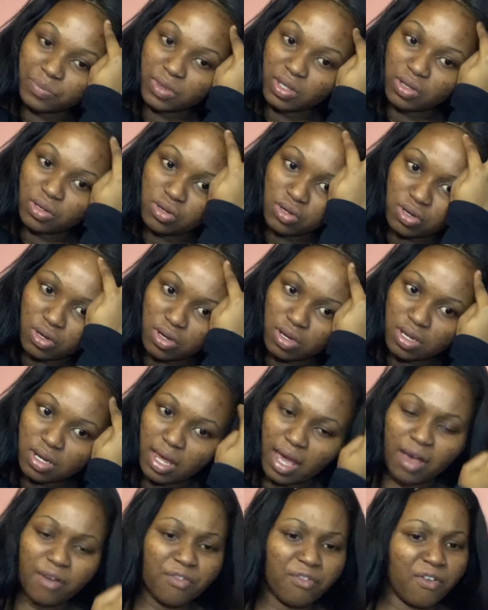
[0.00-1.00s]
you should
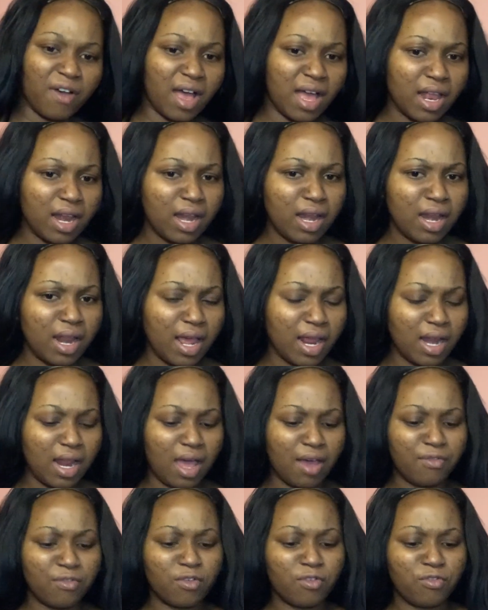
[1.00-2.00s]
have fun and
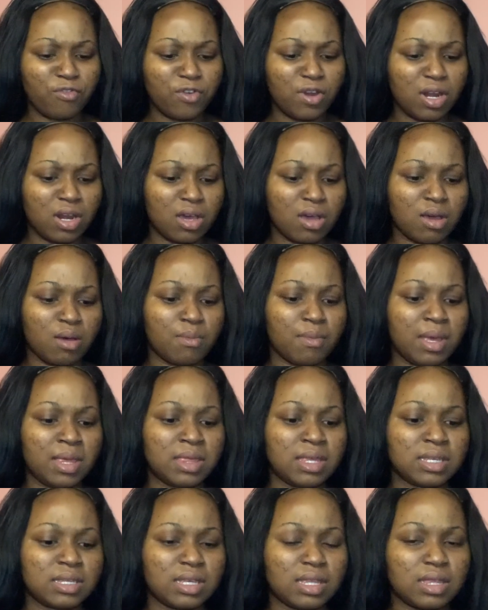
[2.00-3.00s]
have your freedom and
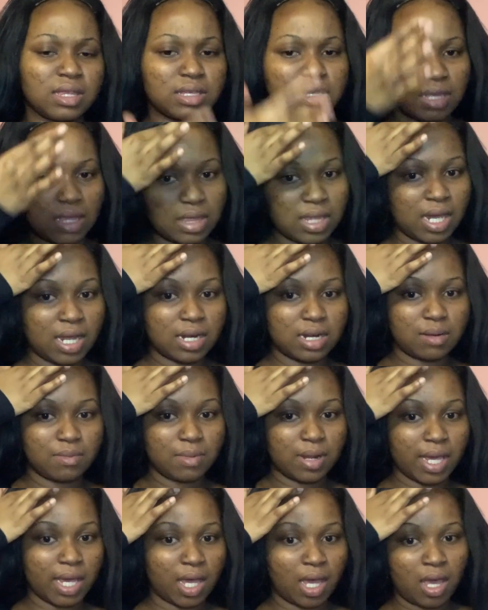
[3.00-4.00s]
this and this and that. And I'm
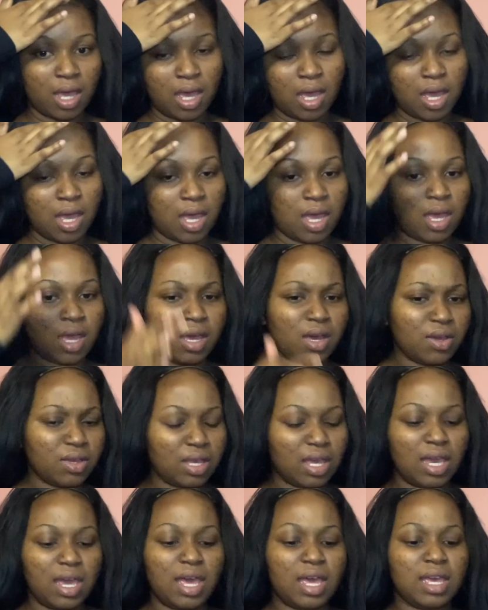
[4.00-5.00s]
like,
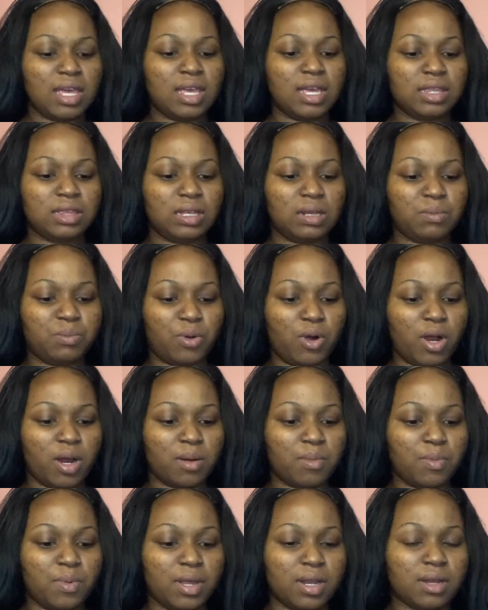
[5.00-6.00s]
okay, I get that part,
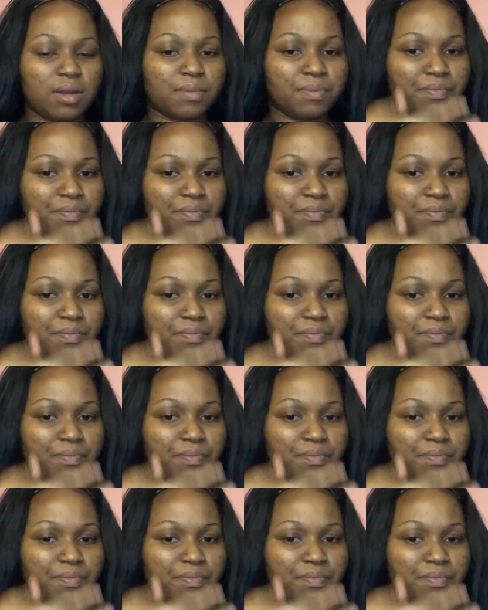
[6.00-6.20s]
but